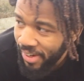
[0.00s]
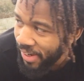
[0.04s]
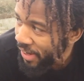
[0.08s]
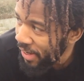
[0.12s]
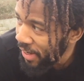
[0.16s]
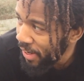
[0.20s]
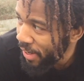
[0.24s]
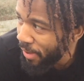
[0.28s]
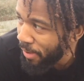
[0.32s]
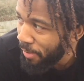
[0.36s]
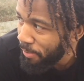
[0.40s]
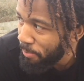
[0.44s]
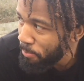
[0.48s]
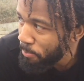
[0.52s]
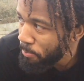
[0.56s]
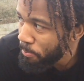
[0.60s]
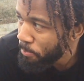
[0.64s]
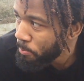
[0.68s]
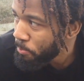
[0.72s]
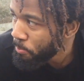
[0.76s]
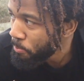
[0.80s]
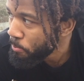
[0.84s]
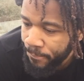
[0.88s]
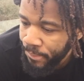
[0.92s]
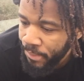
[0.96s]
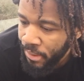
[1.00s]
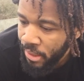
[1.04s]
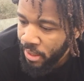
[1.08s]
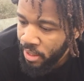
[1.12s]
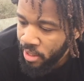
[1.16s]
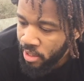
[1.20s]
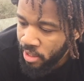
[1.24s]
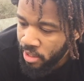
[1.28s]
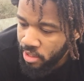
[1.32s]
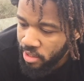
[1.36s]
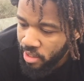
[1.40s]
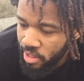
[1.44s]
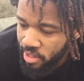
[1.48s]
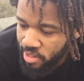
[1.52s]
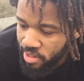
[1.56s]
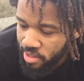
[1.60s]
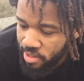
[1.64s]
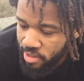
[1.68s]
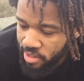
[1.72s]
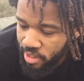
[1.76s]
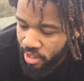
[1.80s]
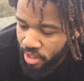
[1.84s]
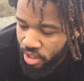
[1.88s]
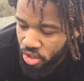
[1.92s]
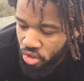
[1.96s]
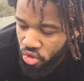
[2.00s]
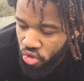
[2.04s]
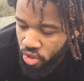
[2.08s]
Um, so that's the second